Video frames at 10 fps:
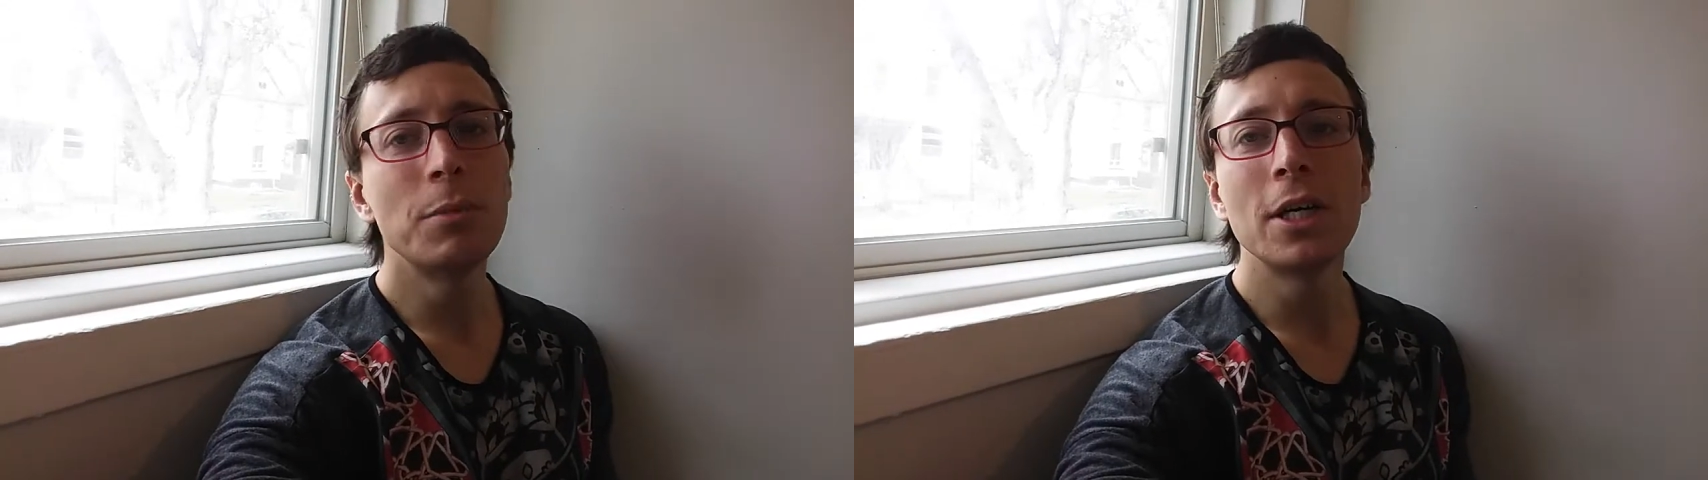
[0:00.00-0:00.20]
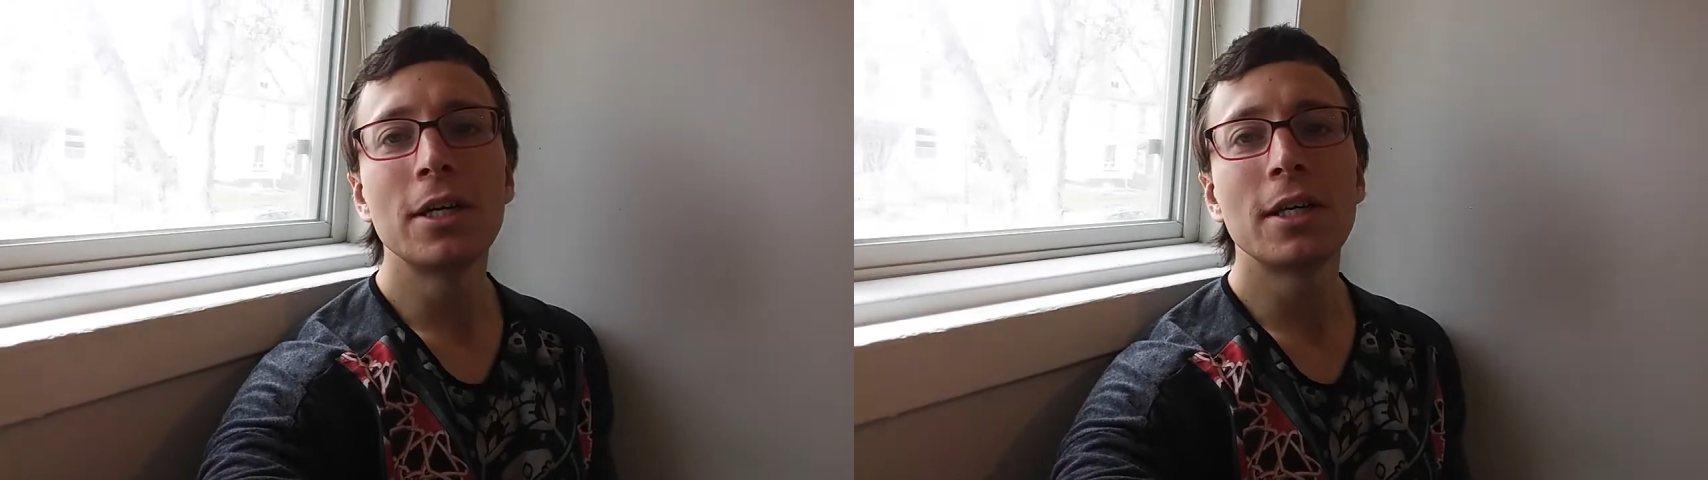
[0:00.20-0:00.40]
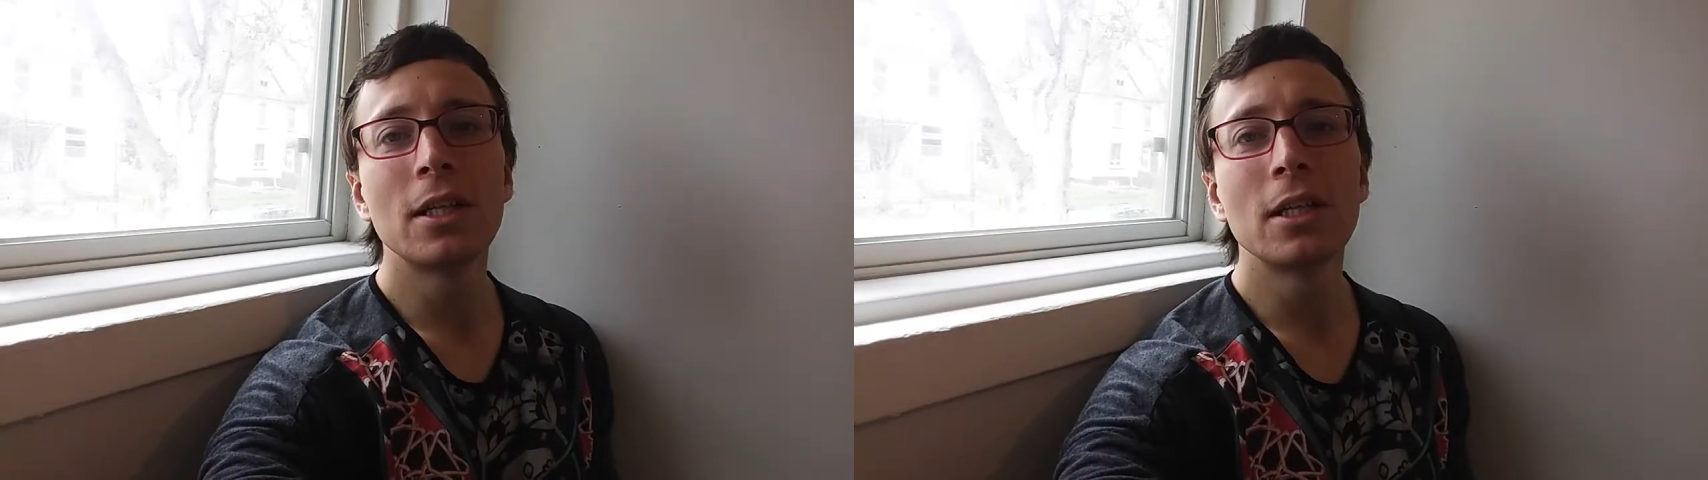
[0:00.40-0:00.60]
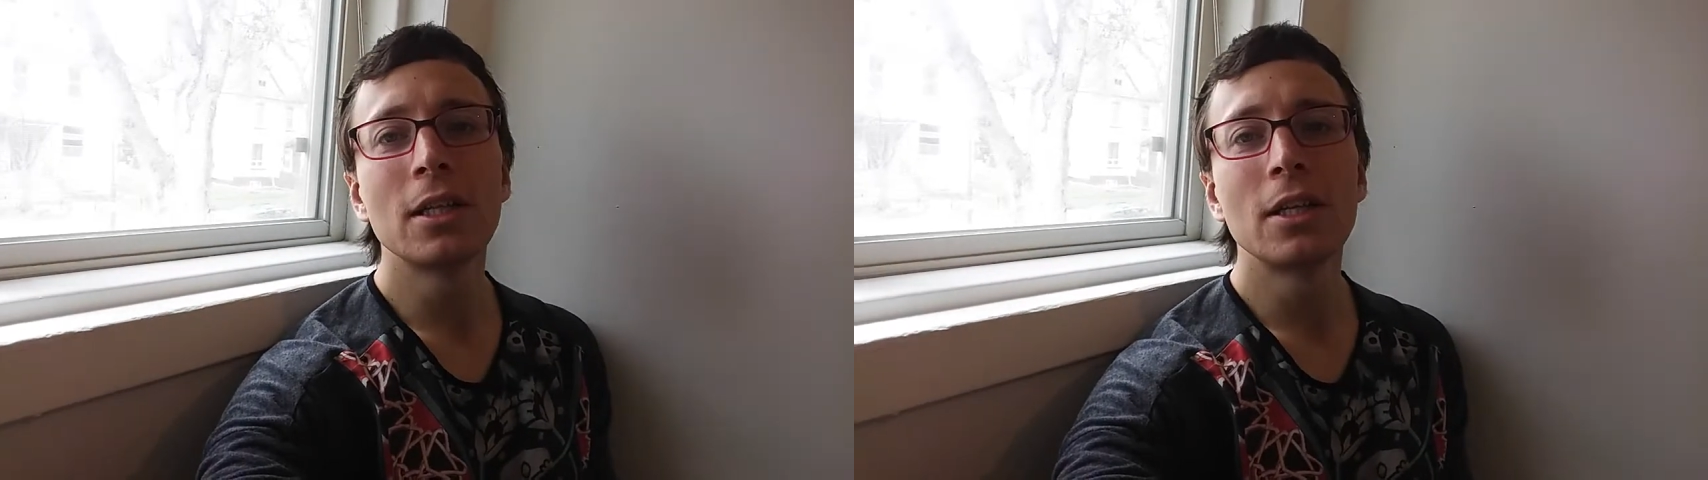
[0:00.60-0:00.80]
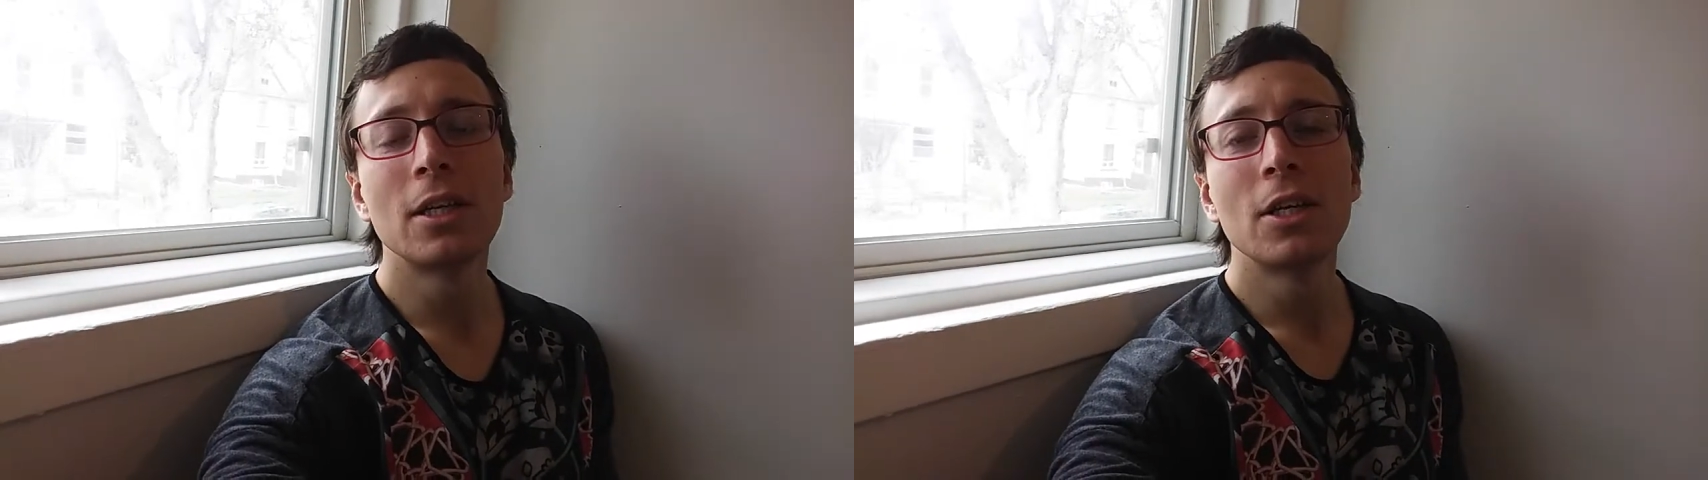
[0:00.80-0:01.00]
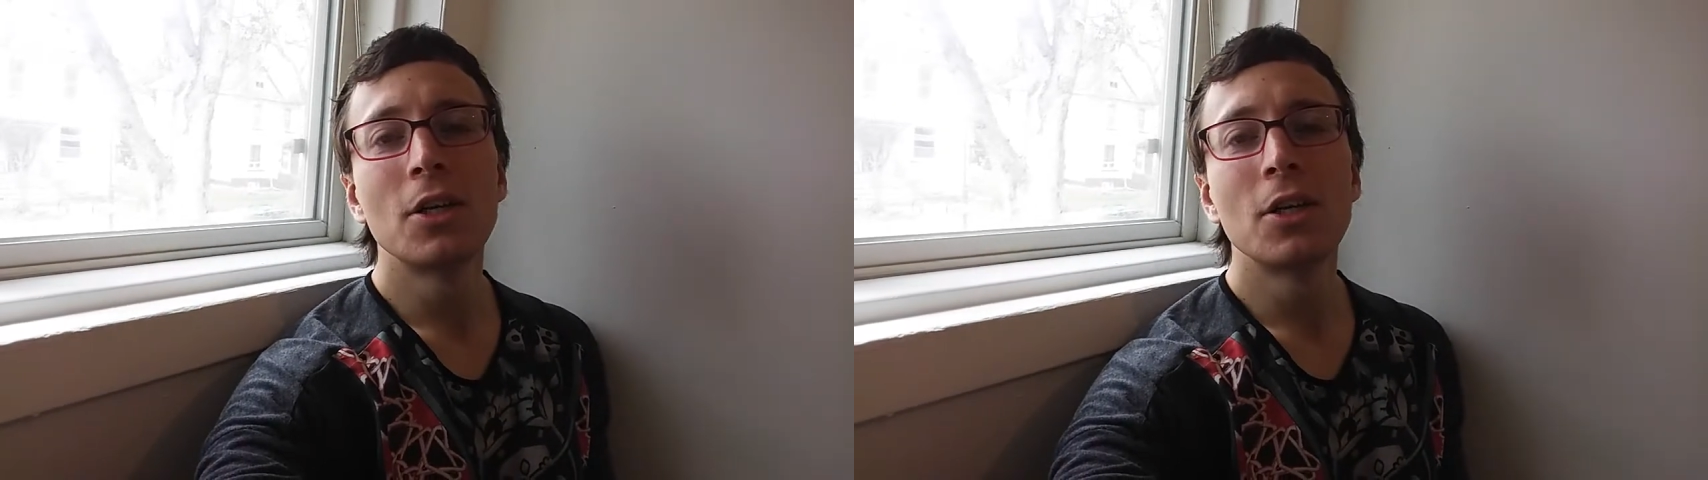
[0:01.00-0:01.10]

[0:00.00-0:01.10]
bottle,